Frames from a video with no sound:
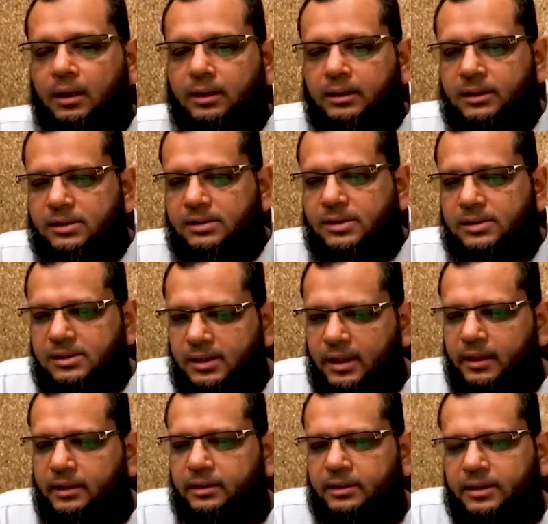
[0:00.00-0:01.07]

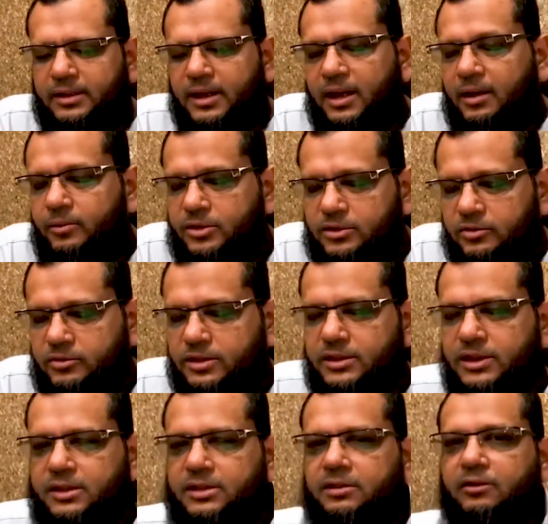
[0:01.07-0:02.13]
The dynamics of
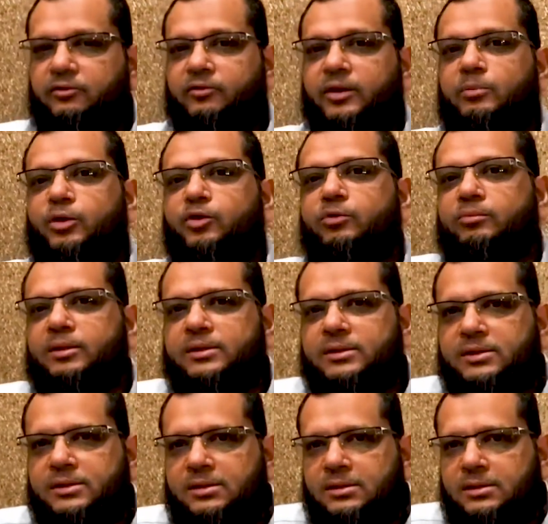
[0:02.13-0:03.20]
succession in family-owned
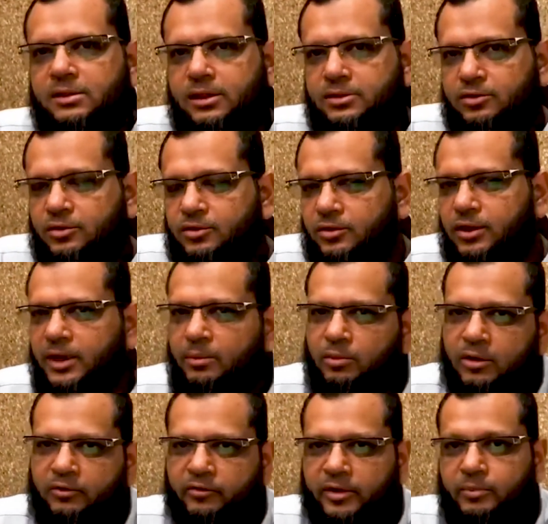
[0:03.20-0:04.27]
business is not only
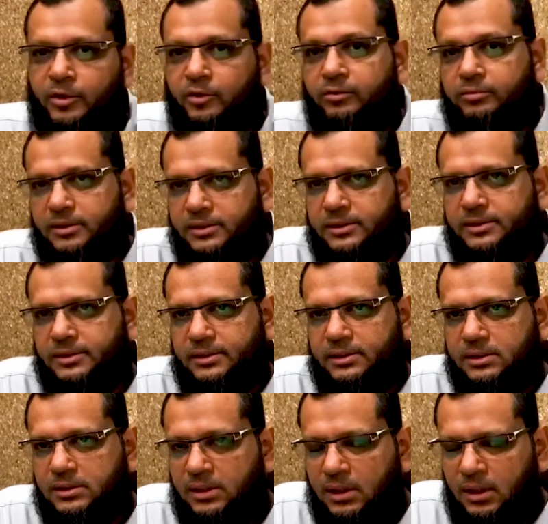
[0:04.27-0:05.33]
about family-owned
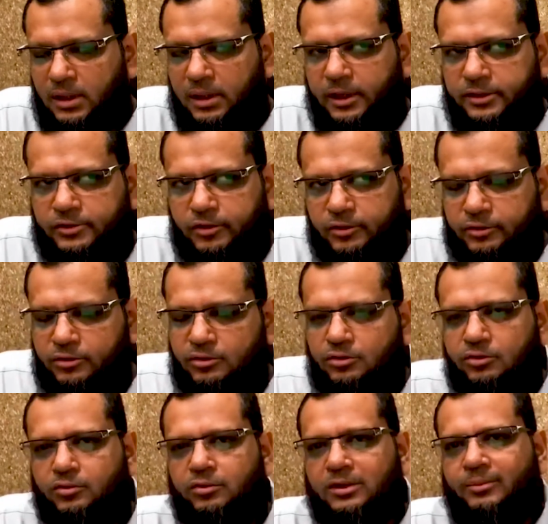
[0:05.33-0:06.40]
businesses. It's got to do
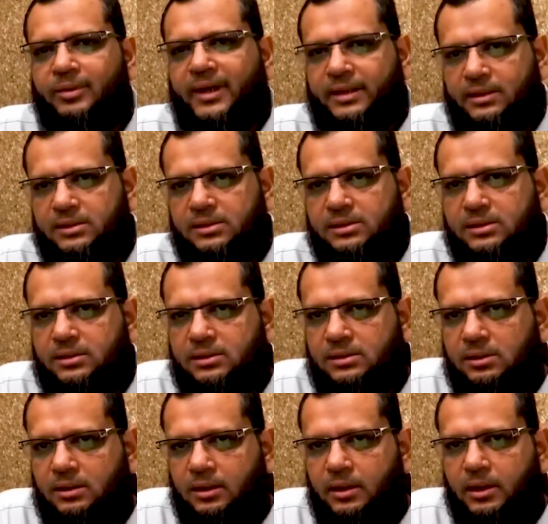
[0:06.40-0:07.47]
with practices
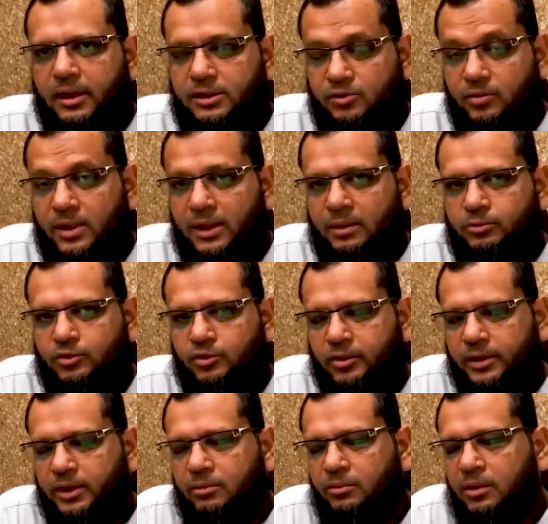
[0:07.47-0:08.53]
as well. I'm
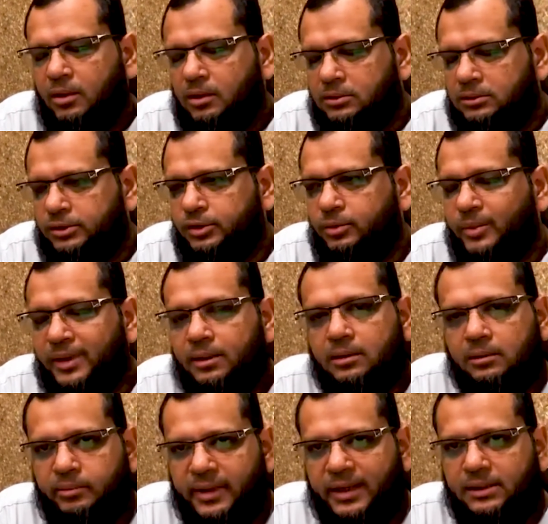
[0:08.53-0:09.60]
talking about your medical
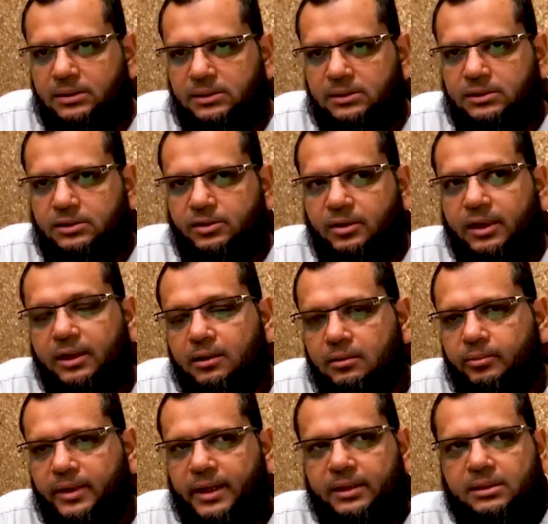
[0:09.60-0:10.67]
practice, your legal
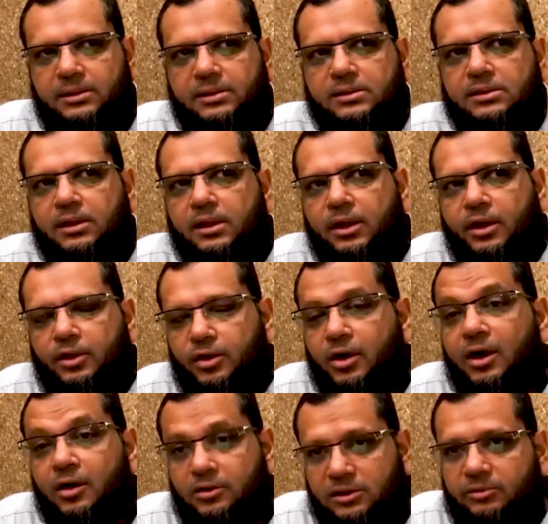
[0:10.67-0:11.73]
practice, your
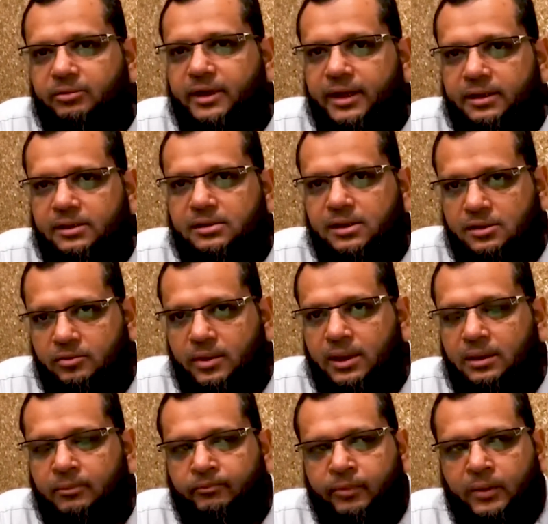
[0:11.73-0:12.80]
accounting practice as well.